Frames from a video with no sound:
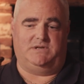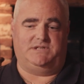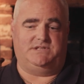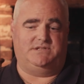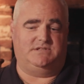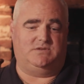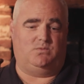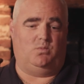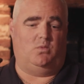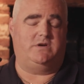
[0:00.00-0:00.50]

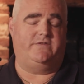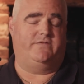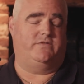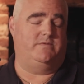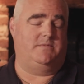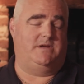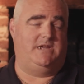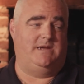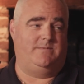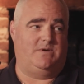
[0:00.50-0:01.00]
reasons, and one of
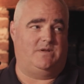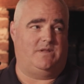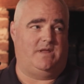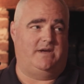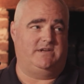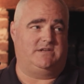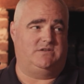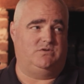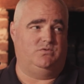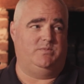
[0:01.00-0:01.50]
them came to
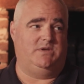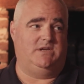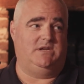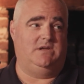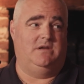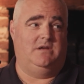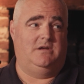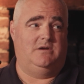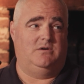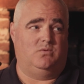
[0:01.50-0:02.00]
light to me